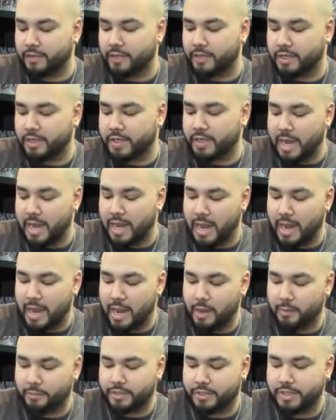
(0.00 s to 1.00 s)
uh,
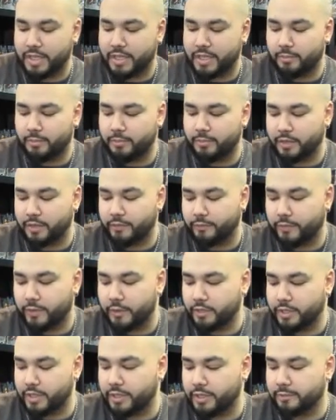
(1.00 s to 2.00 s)
I I would say that Mick
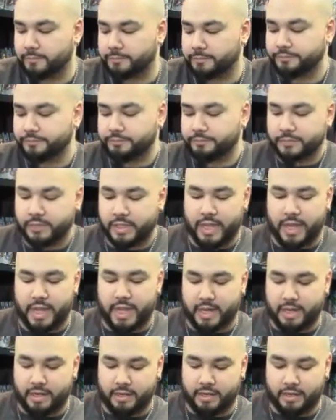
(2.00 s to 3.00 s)
Foley
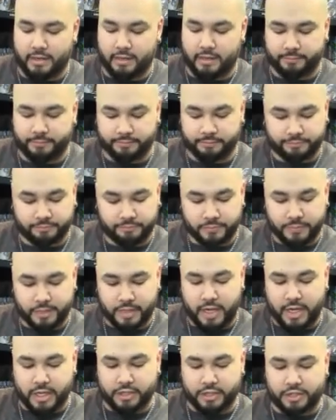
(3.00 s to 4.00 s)
and um,
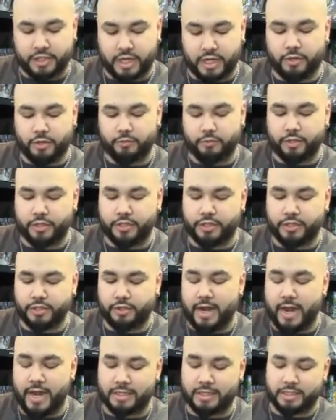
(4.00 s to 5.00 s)
and Shane Riches
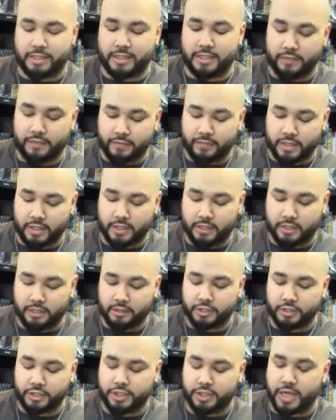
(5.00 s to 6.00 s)
are actually giving it a
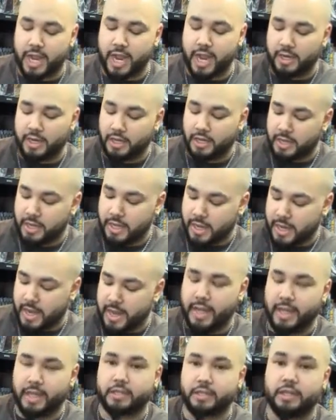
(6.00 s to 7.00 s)
good shot
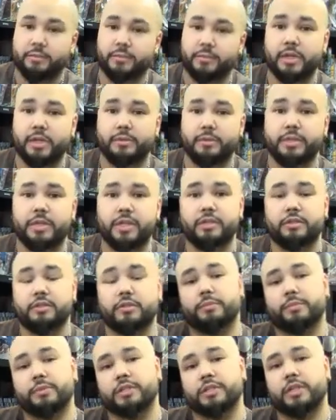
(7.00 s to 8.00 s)
and WWE
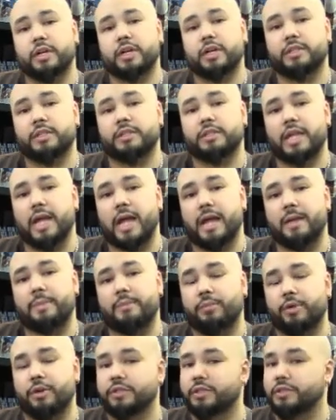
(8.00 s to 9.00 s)
Superstars. I
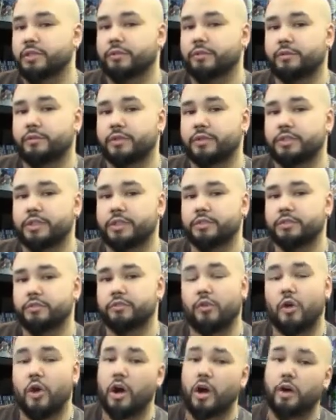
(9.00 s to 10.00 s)
purchased the first
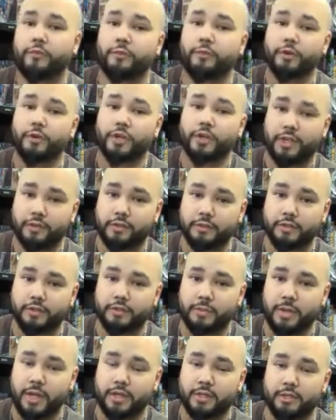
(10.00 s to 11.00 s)
issue, all four covers,
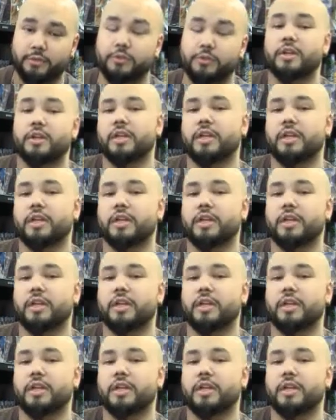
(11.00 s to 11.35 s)
mind you,